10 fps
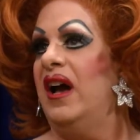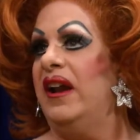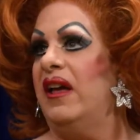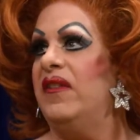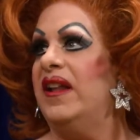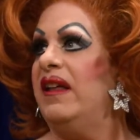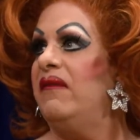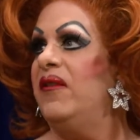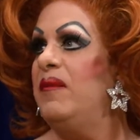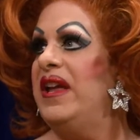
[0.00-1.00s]
And I think
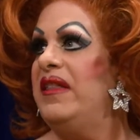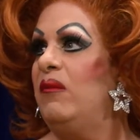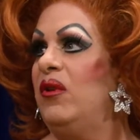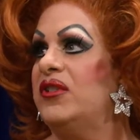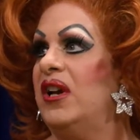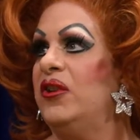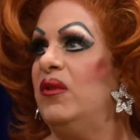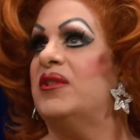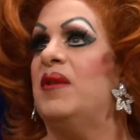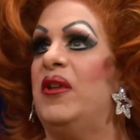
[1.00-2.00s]
for me that was, I knew
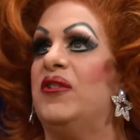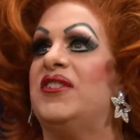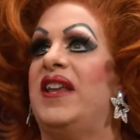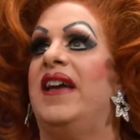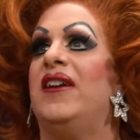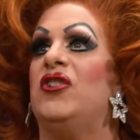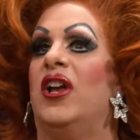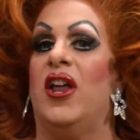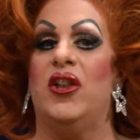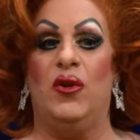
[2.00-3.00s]
I was going to be on a stage
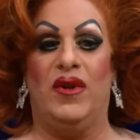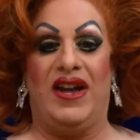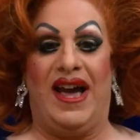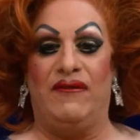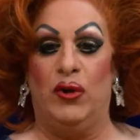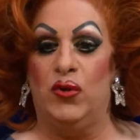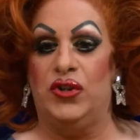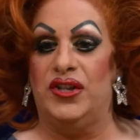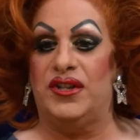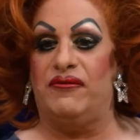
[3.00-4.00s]
and I knew I'd have an audience